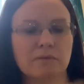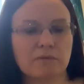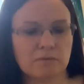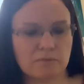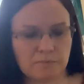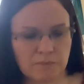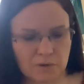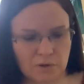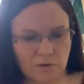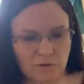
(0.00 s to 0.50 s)
Oh
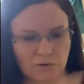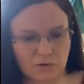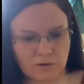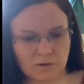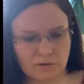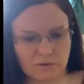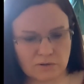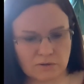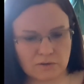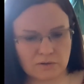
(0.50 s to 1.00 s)
my
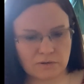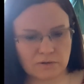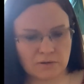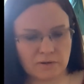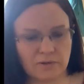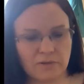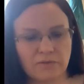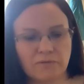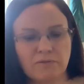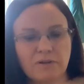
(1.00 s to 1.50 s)
goodness.
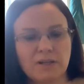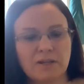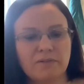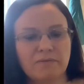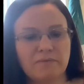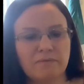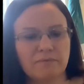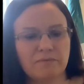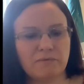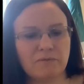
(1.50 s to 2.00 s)
Three
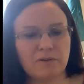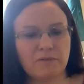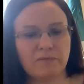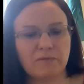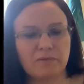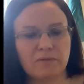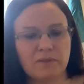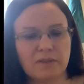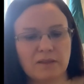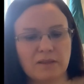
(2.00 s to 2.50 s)

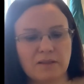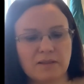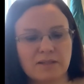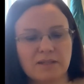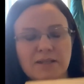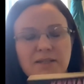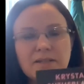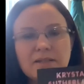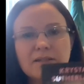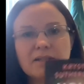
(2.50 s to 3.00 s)

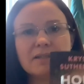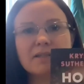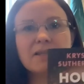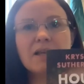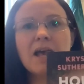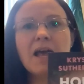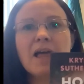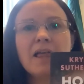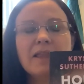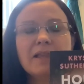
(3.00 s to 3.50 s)
sisters
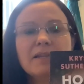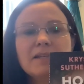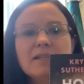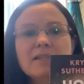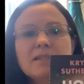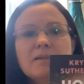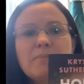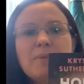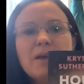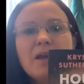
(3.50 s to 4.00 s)
that
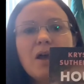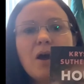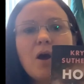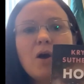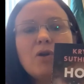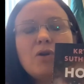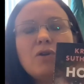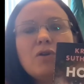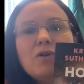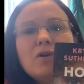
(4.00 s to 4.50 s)
disappear
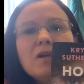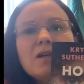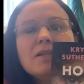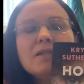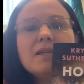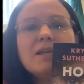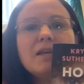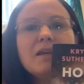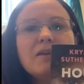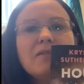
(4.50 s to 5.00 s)
on New Year's
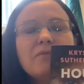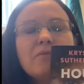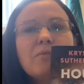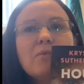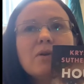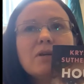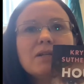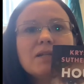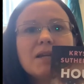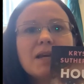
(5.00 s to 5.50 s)
Eve
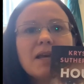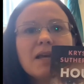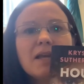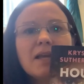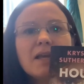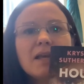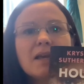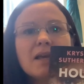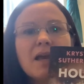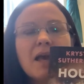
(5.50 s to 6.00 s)
one day.
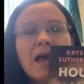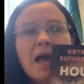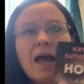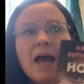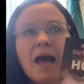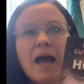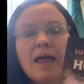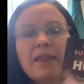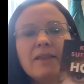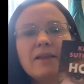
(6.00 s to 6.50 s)

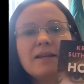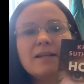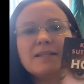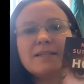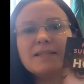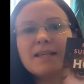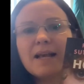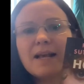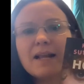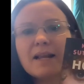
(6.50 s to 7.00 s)
And then
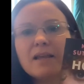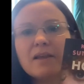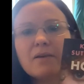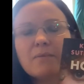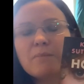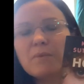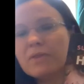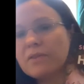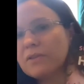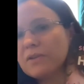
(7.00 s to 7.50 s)
exactly a
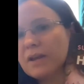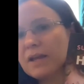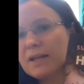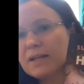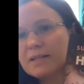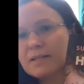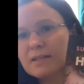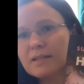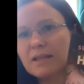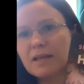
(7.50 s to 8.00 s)
month
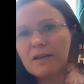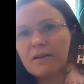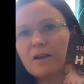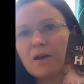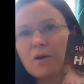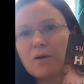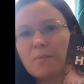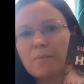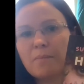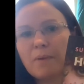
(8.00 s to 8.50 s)
later, they
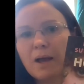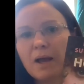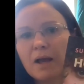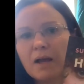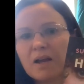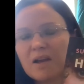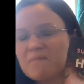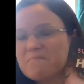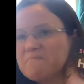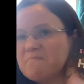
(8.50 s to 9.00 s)
come
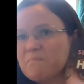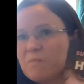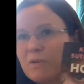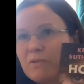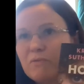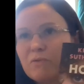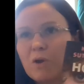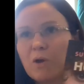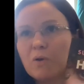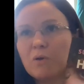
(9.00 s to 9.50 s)
back with
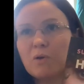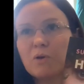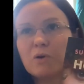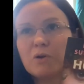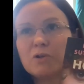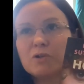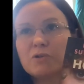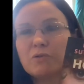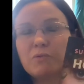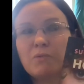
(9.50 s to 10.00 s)
no
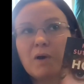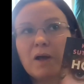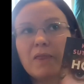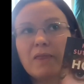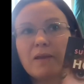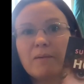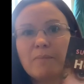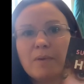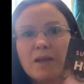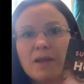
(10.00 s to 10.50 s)
knowledge of where
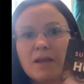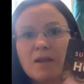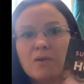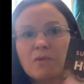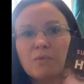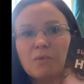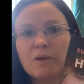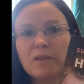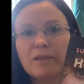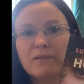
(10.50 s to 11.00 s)
they've been or
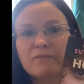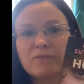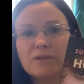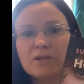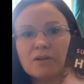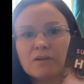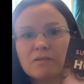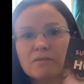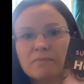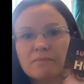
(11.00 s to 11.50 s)
what they've
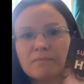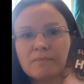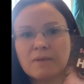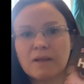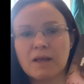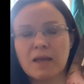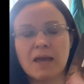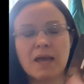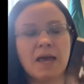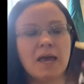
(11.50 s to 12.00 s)
done.
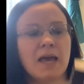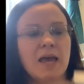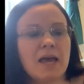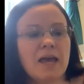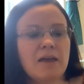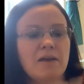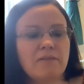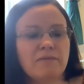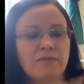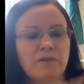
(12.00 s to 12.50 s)

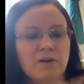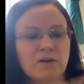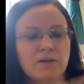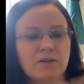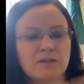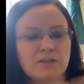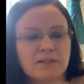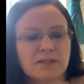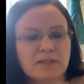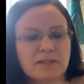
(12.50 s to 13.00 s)
It
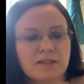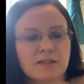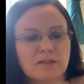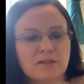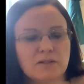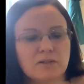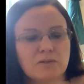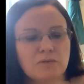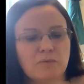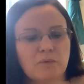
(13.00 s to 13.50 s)
follows the
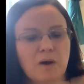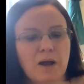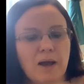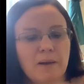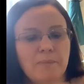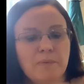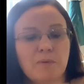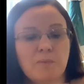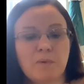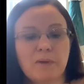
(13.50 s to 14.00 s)
sisters of what
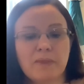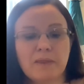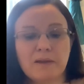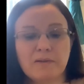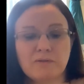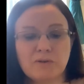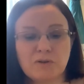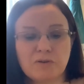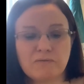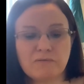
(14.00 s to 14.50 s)
happened when they
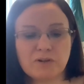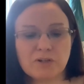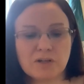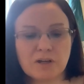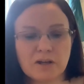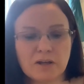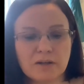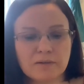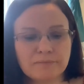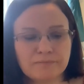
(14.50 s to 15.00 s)
do
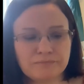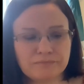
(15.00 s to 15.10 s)
return.